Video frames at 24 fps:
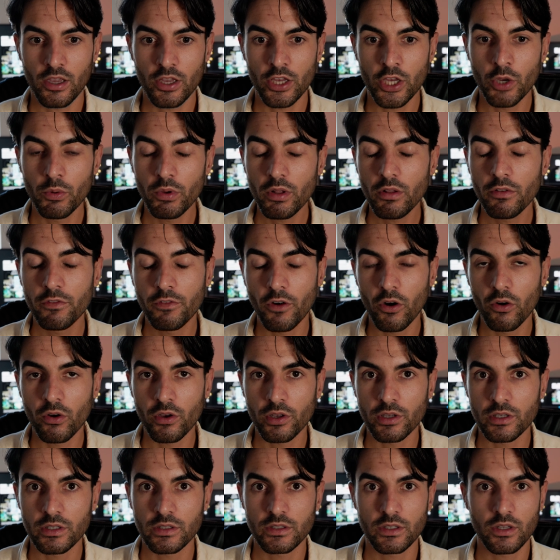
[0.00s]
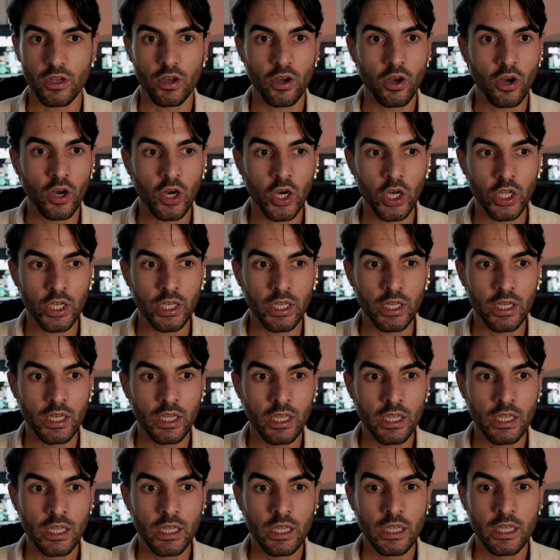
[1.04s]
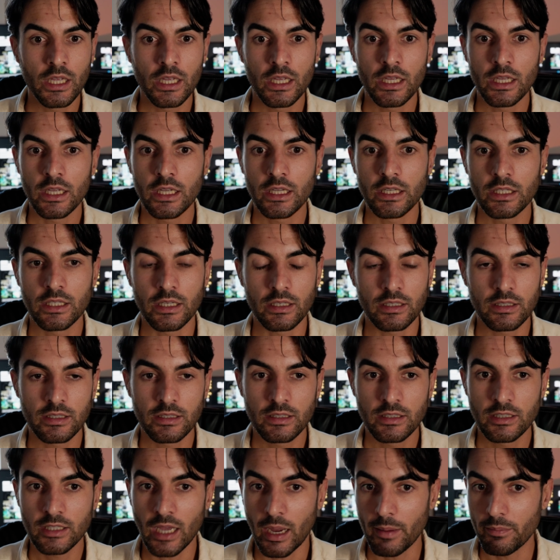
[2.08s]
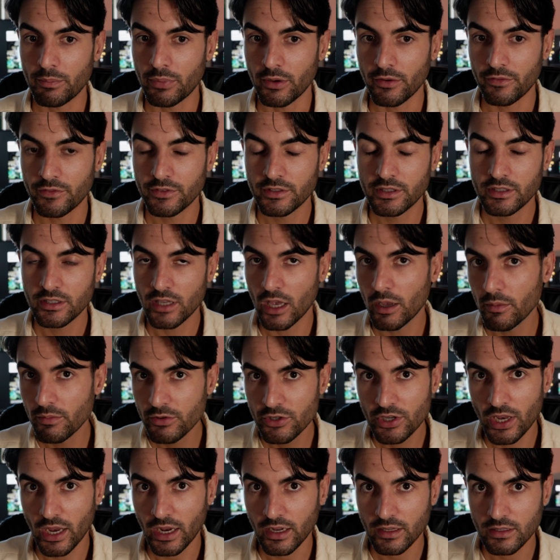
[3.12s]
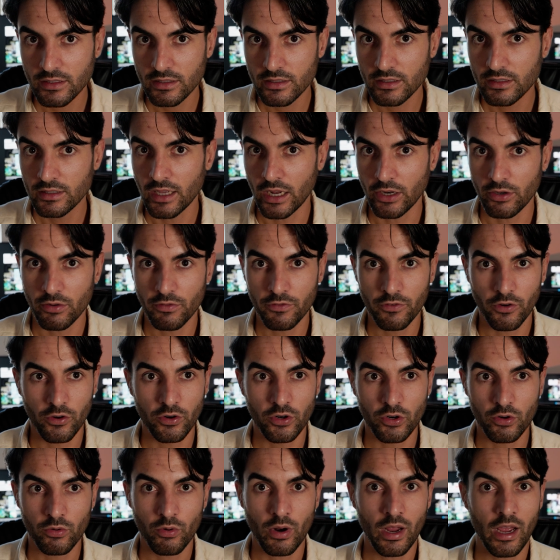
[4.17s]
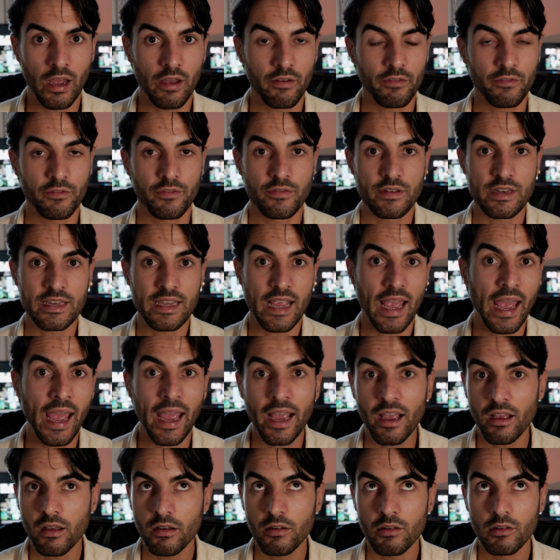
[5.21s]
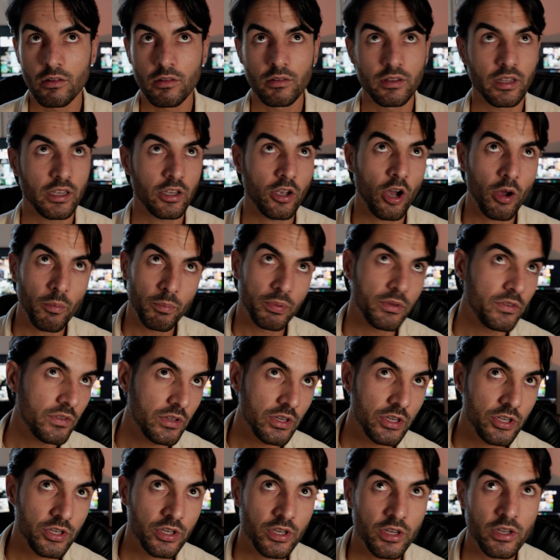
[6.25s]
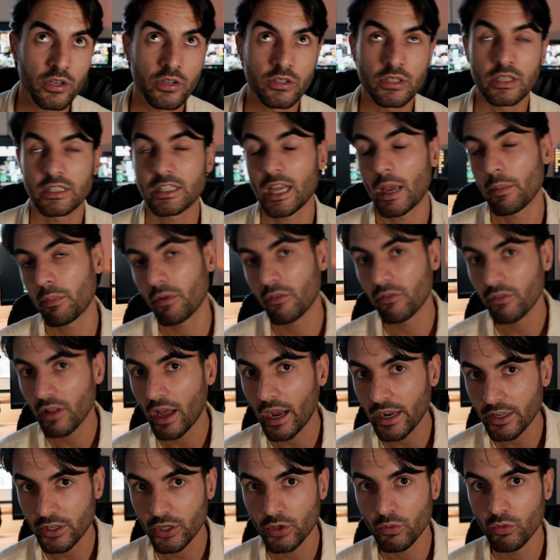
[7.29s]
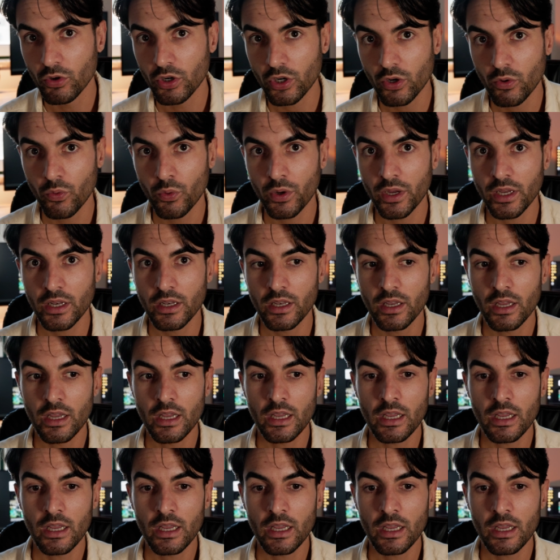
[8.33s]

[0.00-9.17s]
you will focus on this type of subjects that you photograph, the angle, the composition, the type of light you work with,